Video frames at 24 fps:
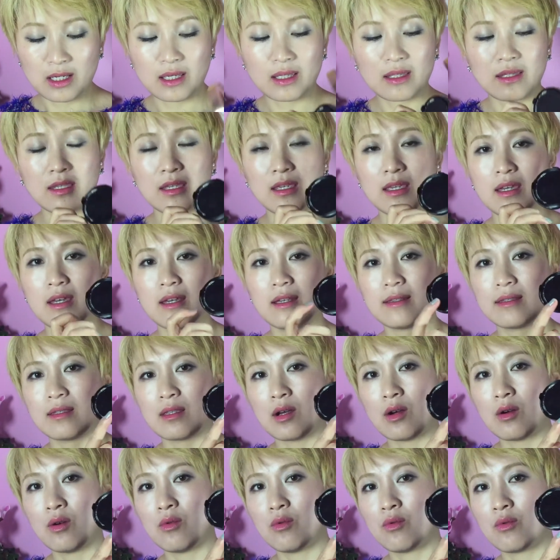in there.
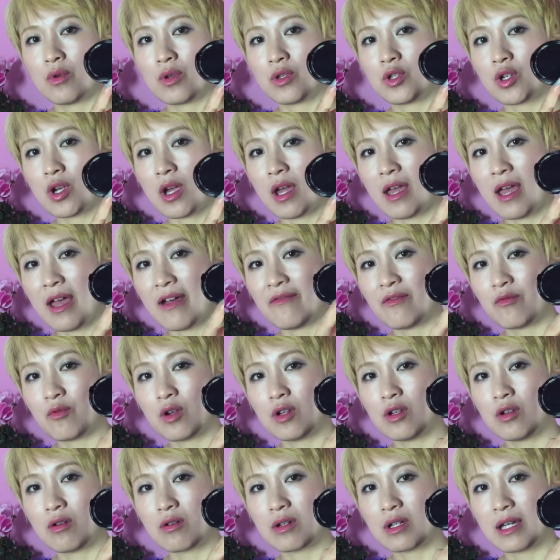So we have a
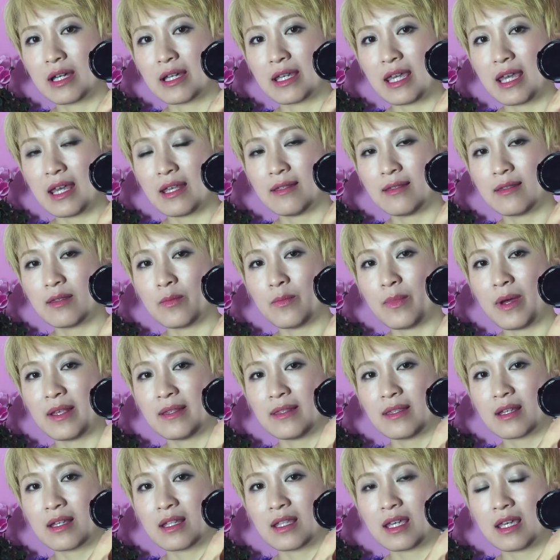look again. So
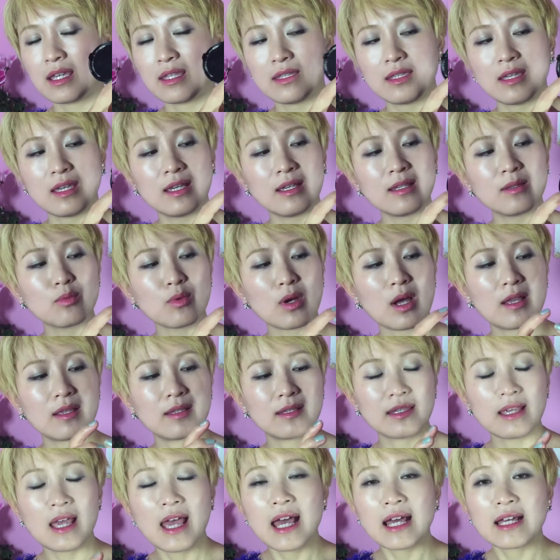basically these
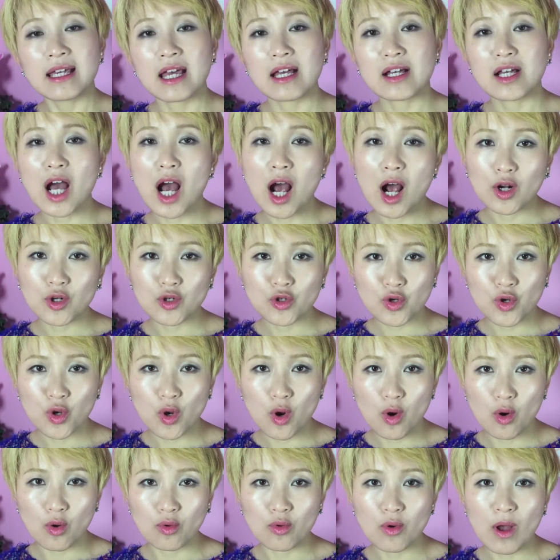ones can
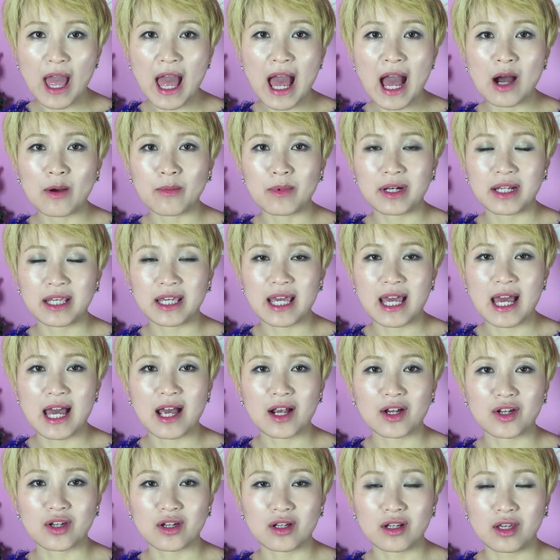control how many
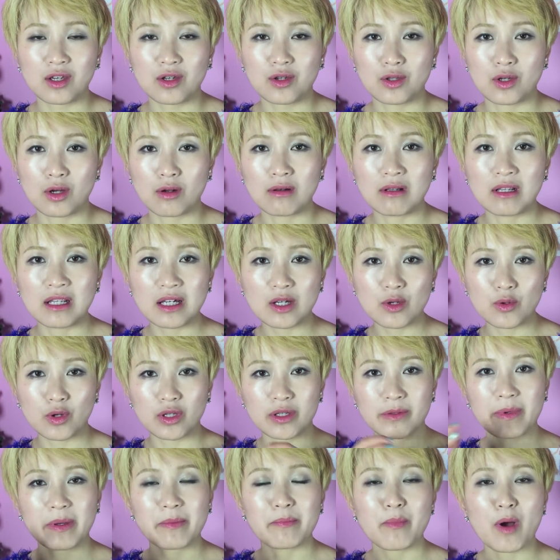actually, you know,
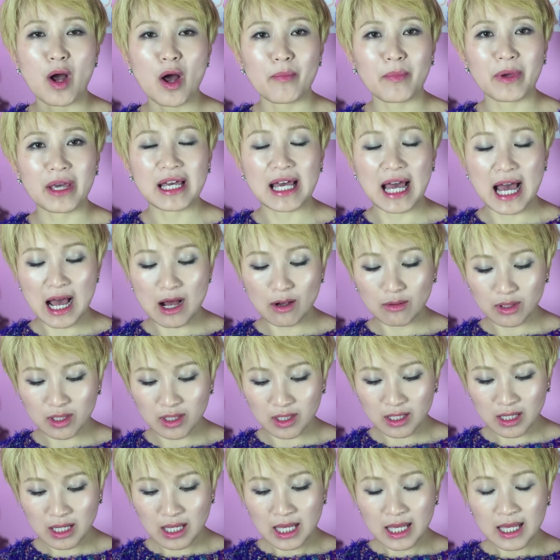liquid been popping
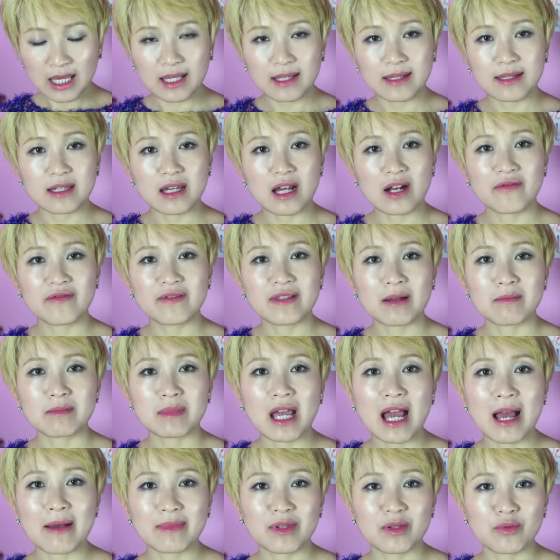out, instead of
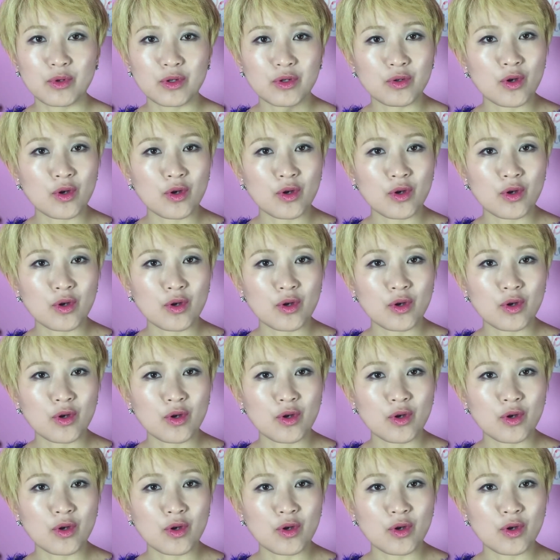sometimes